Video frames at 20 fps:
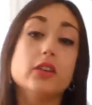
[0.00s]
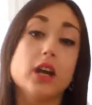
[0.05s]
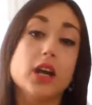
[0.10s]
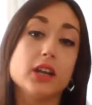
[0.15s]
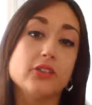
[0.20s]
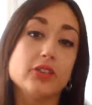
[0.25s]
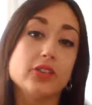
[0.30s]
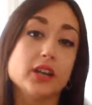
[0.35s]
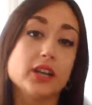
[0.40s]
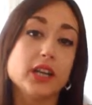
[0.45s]

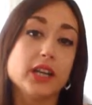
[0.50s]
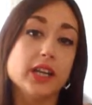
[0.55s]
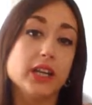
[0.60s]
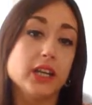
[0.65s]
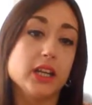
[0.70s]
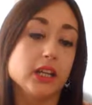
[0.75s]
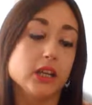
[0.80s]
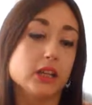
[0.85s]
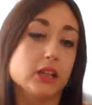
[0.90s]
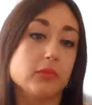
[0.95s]

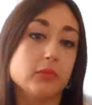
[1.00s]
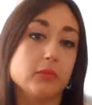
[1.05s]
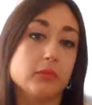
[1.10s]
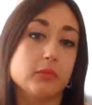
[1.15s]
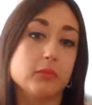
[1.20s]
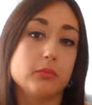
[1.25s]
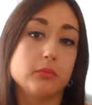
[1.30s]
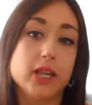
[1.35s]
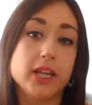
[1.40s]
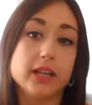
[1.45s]
actually
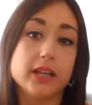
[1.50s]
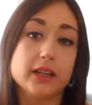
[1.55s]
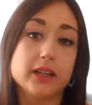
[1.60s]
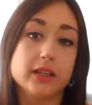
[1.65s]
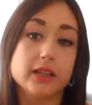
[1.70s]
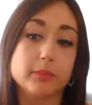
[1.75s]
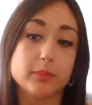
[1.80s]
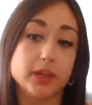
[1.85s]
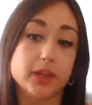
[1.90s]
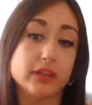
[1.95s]

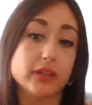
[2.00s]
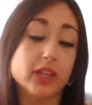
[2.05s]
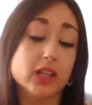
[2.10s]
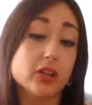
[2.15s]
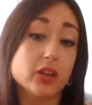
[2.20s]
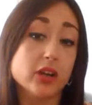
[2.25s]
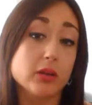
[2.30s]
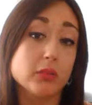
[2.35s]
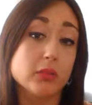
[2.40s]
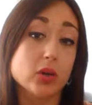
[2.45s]
make the
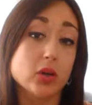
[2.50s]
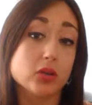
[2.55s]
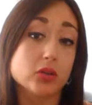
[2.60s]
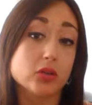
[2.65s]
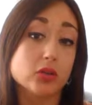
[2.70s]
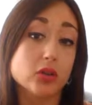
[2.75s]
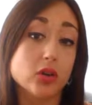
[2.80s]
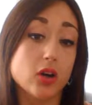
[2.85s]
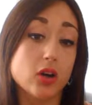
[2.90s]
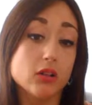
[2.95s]
passato
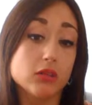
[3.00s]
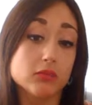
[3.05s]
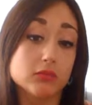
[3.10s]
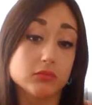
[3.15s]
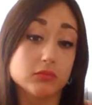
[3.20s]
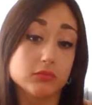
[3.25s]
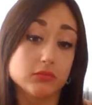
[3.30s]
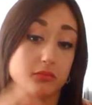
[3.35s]
remoto